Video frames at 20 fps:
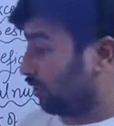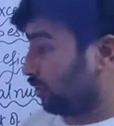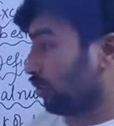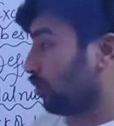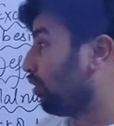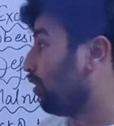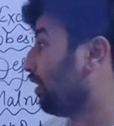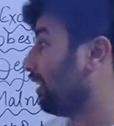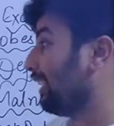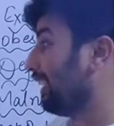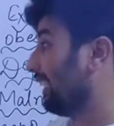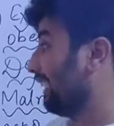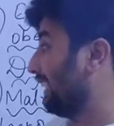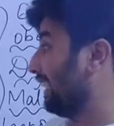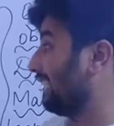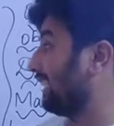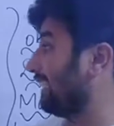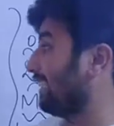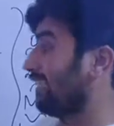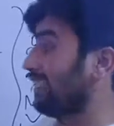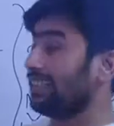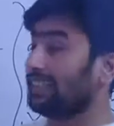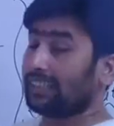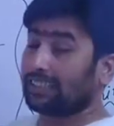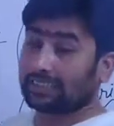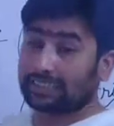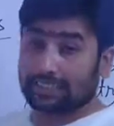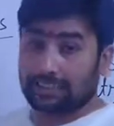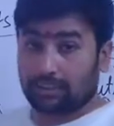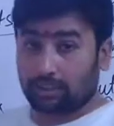only these three
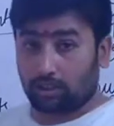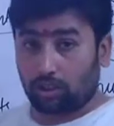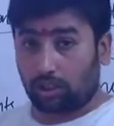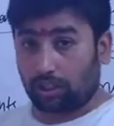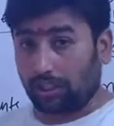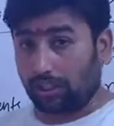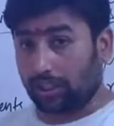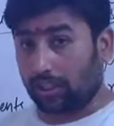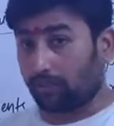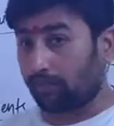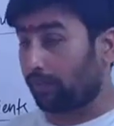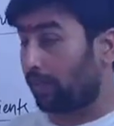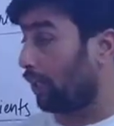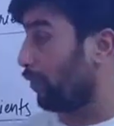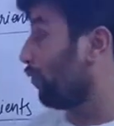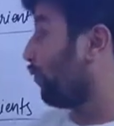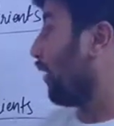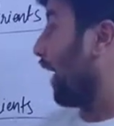things is not enough if